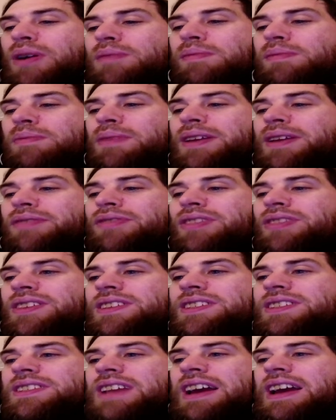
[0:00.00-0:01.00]
probably for
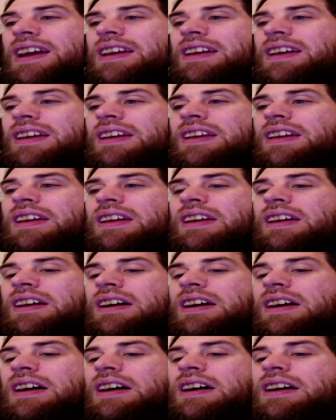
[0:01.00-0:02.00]
this deck.
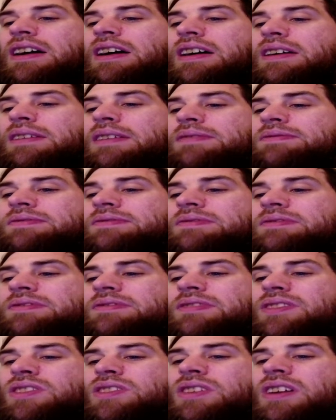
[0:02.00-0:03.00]
I
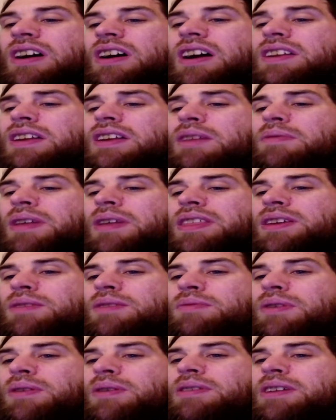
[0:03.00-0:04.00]
don't know whether
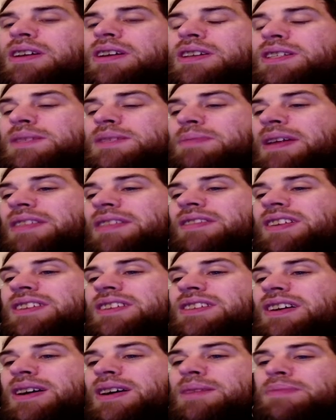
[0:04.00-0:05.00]
you want a
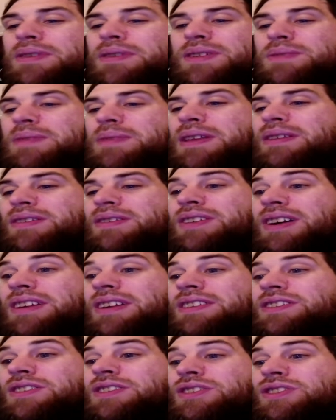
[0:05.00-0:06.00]
Smothering Tide, but Smothering
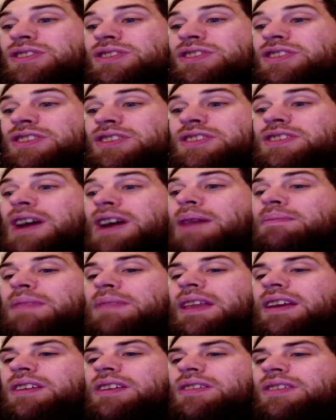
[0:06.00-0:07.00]
Tide is just
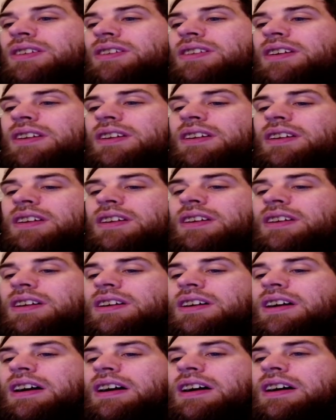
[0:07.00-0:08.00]
dumbly good.
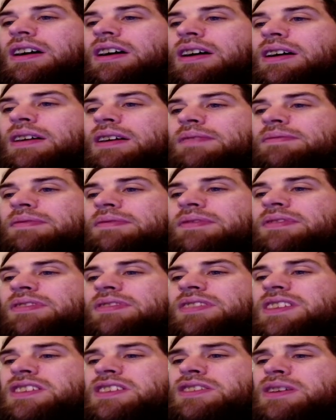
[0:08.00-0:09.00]

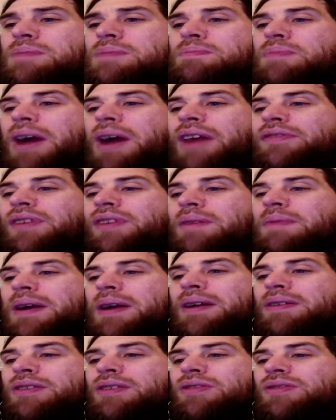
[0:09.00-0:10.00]
This can buff up
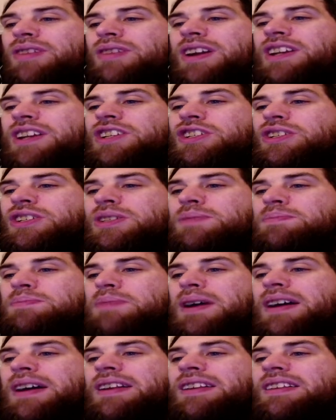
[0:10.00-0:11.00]
our creatures,
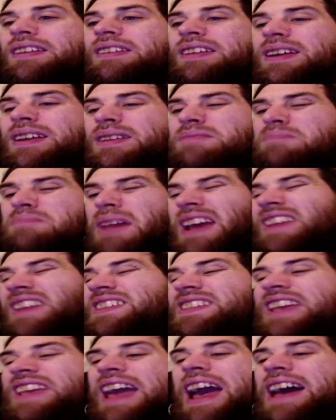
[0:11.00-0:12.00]
but
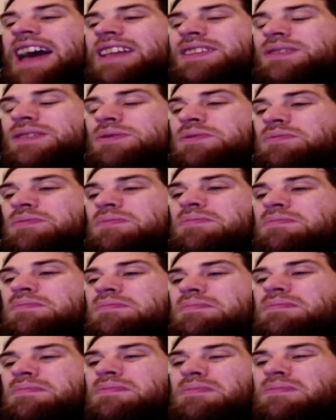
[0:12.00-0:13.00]
makes cats,
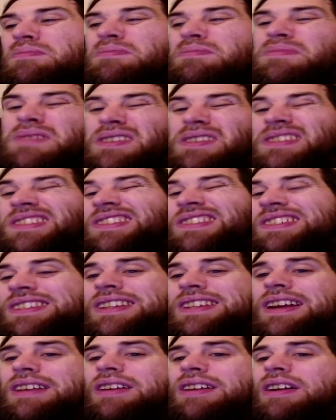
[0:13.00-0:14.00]
I
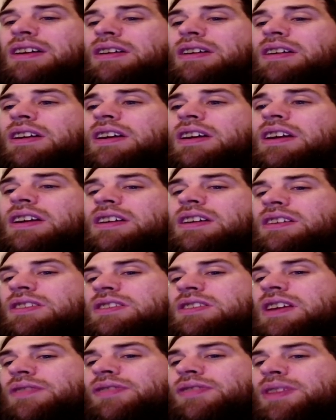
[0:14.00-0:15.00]
don't know.
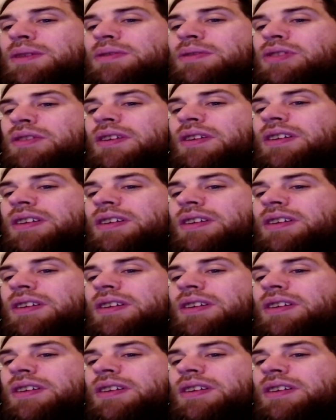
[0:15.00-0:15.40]
Definitely